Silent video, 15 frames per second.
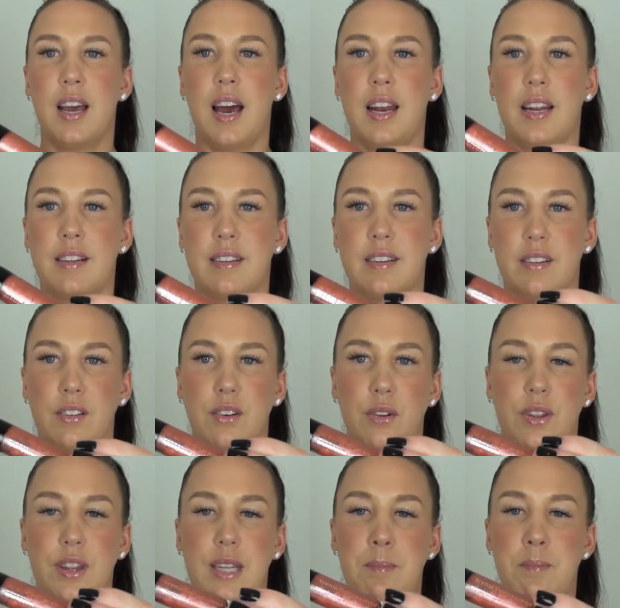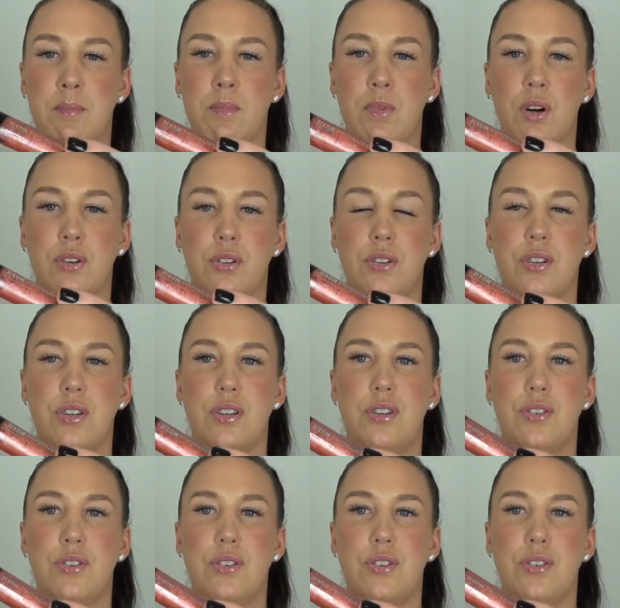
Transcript: and it's just got the most